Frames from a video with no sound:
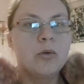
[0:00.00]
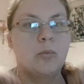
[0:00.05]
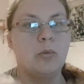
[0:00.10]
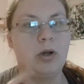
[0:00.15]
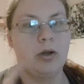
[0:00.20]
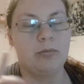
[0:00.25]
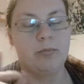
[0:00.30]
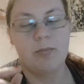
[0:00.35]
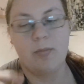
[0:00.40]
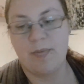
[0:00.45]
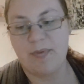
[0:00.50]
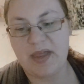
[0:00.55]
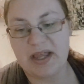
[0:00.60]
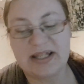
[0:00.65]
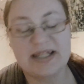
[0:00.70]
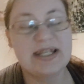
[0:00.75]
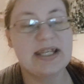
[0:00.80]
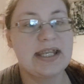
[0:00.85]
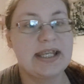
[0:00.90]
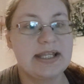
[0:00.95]
Well,
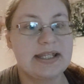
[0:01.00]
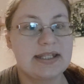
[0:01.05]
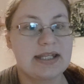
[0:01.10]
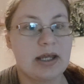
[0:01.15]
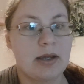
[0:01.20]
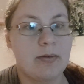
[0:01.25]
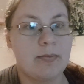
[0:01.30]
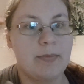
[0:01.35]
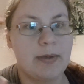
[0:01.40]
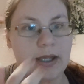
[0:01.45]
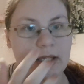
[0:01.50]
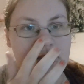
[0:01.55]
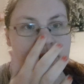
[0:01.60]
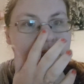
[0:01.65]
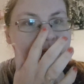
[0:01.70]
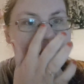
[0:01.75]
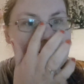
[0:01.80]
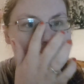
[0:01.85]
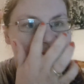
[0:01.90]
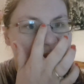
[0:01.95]
that's the kids now in bed.
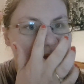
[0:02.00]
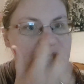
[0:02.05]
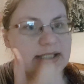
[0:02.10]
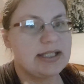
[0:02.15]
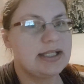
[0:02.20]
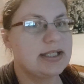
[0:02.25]
He's had